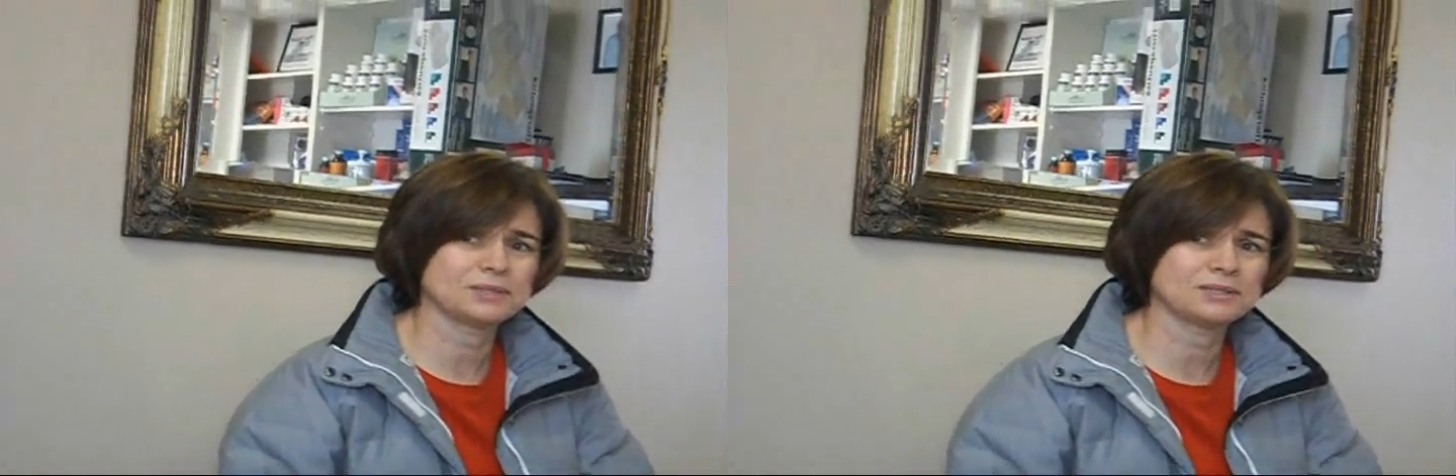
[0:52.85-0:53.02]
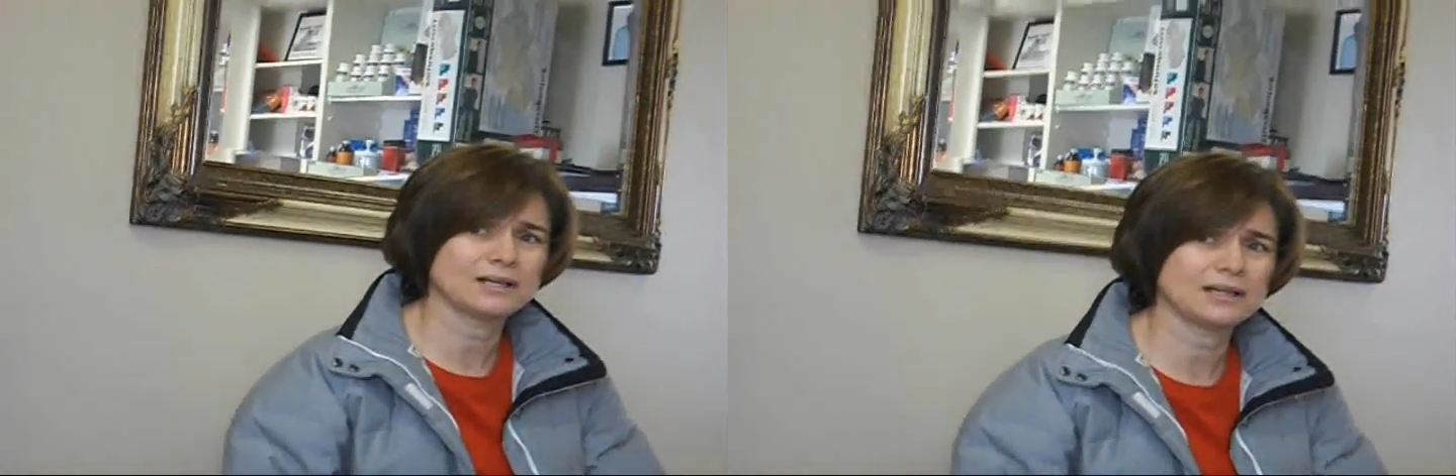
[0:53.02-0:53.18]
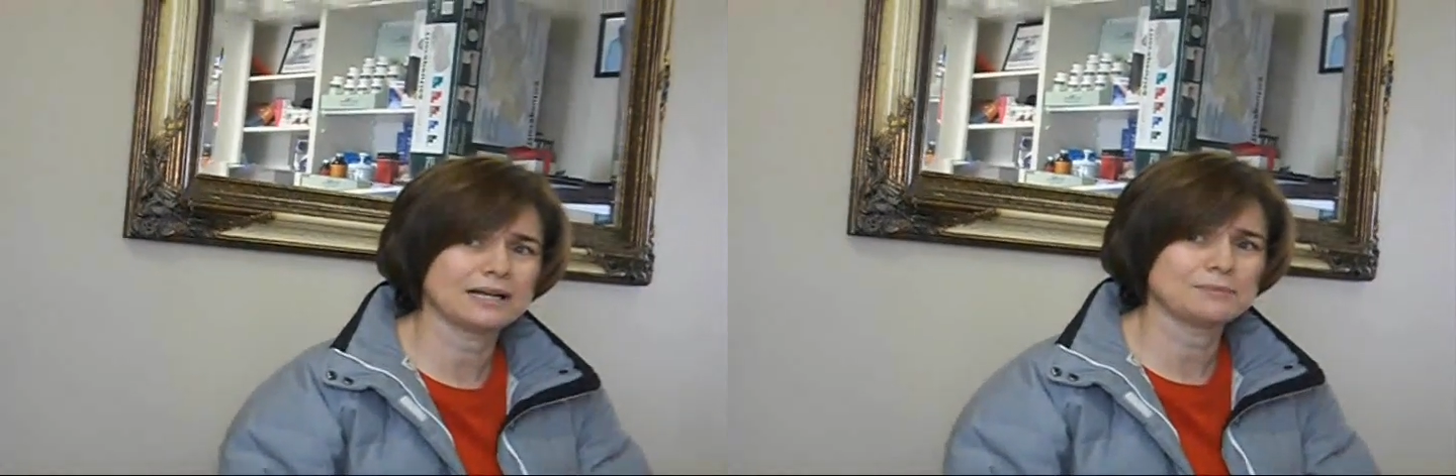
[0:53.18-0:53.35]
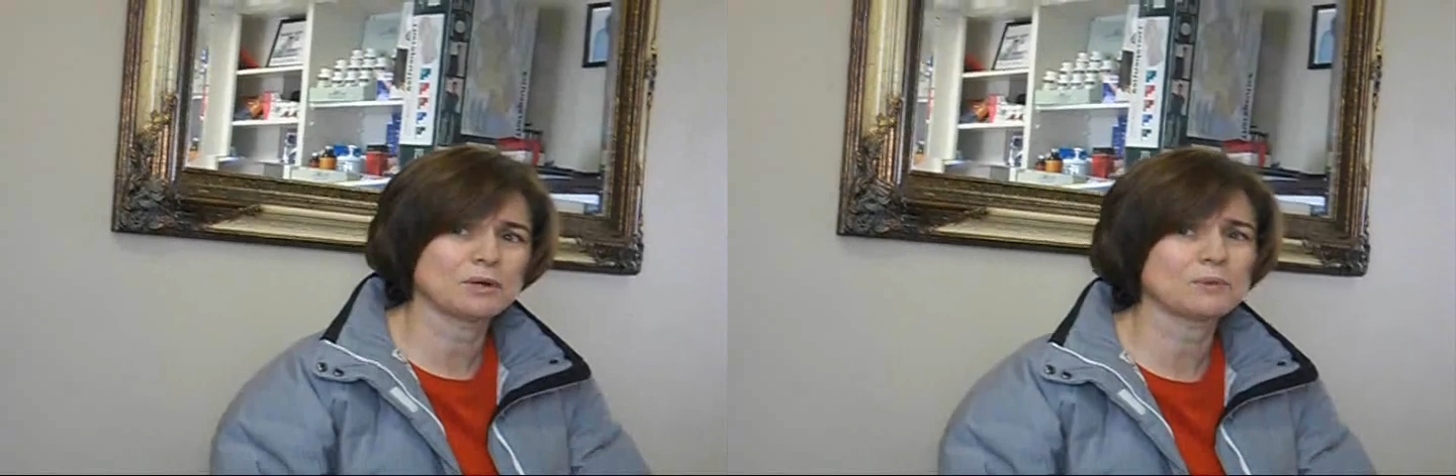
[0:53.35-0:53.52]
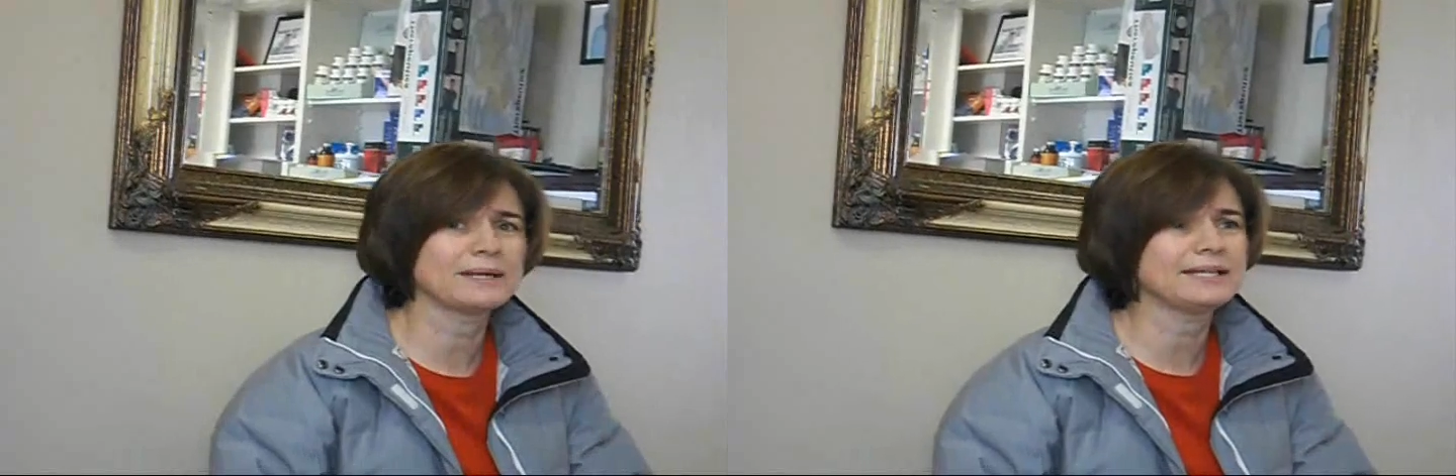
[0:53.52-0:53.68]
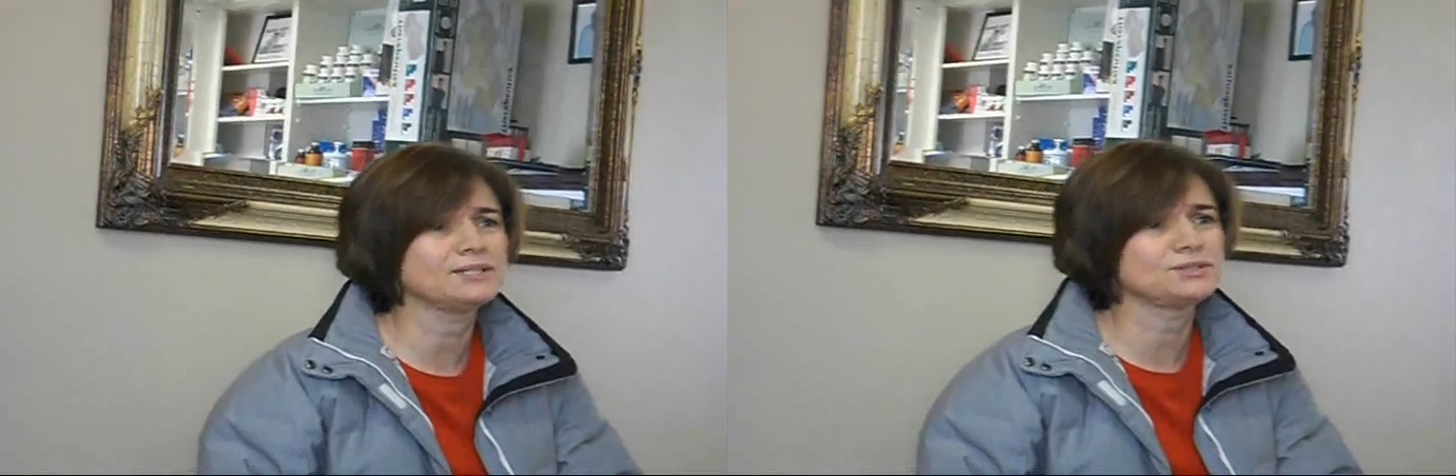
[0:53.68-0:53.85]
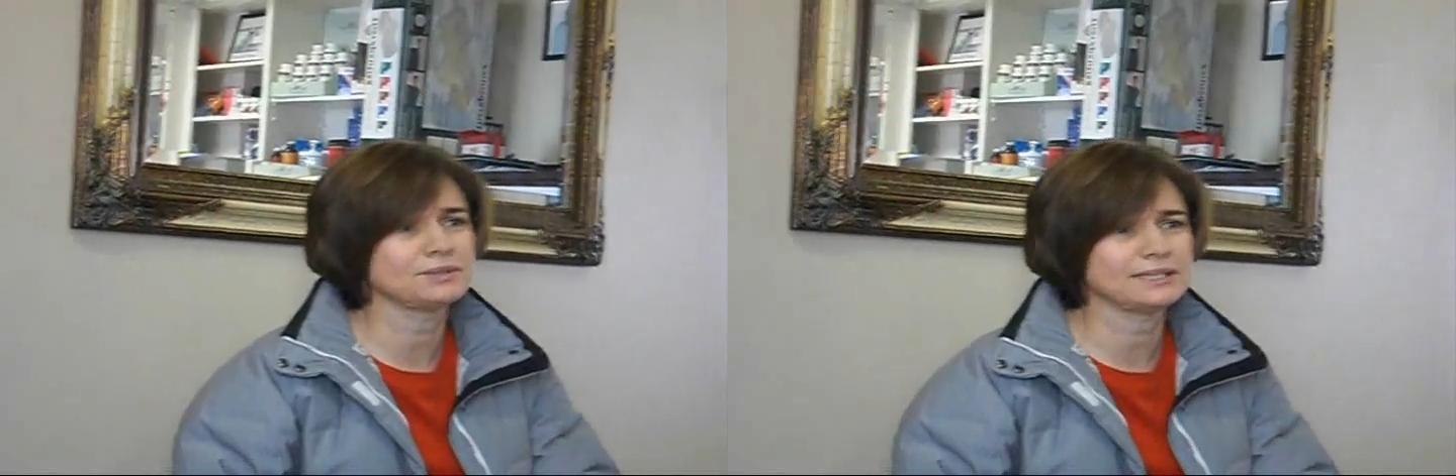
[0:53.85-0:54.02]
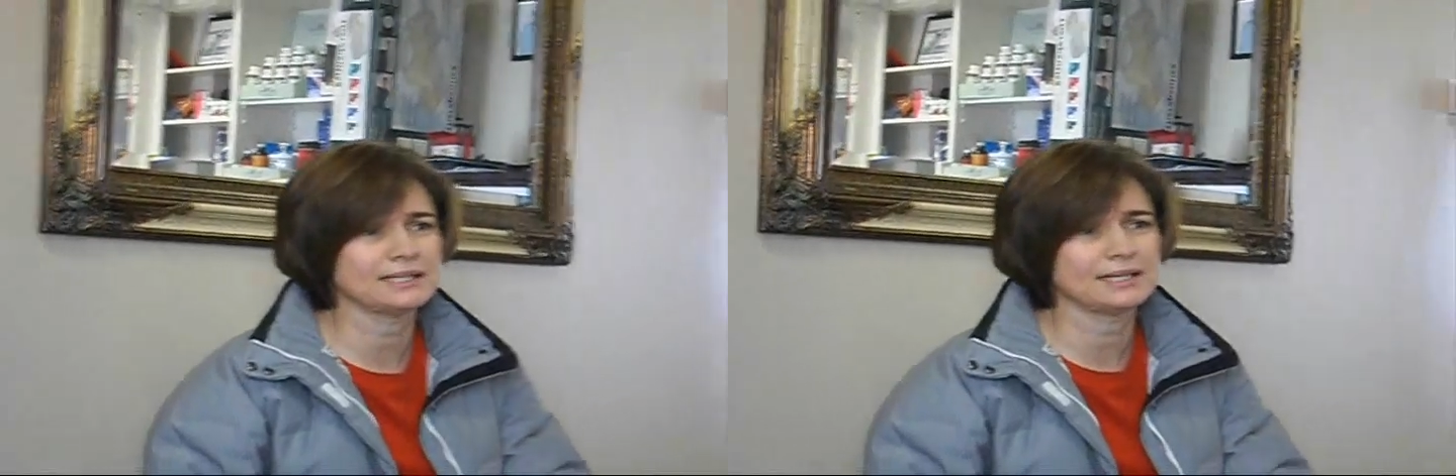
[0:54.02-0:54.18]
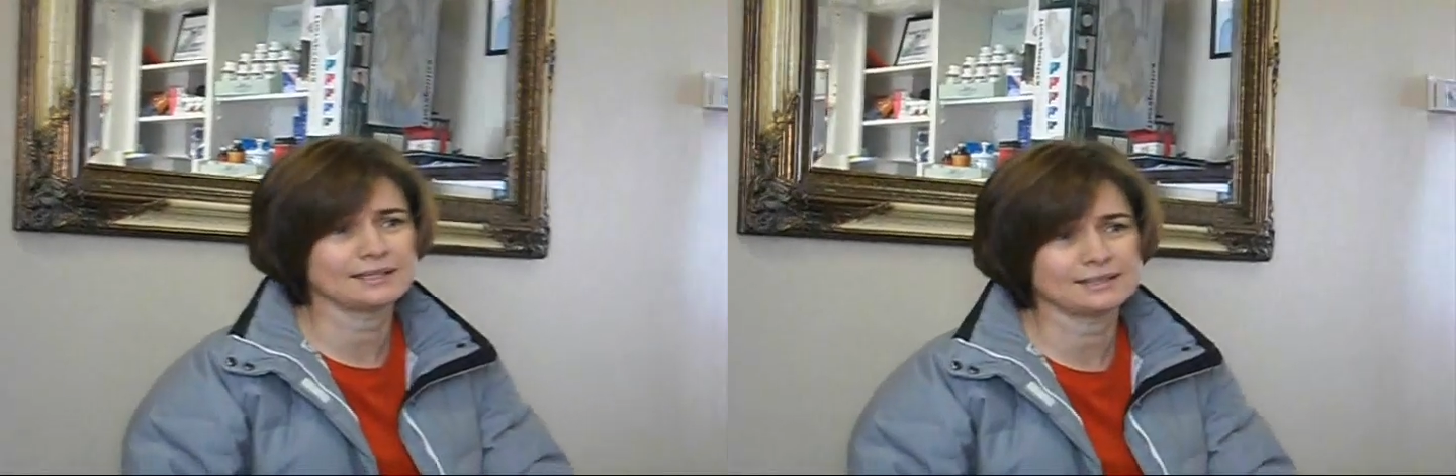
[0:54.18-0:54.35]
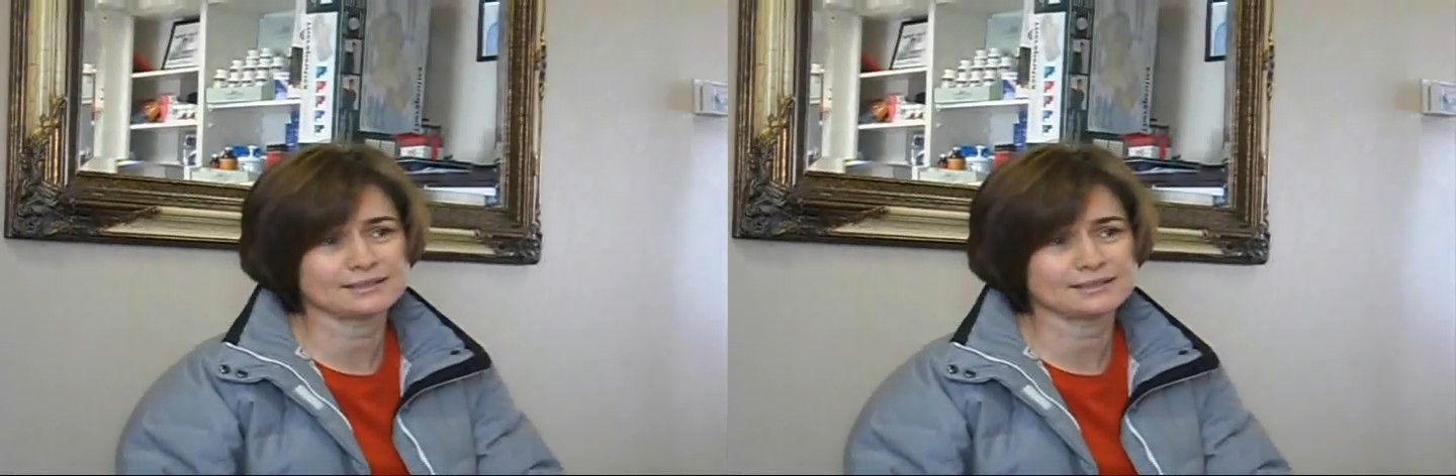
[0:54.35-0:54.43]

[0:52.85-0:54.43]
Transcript: well, I'm already doing that,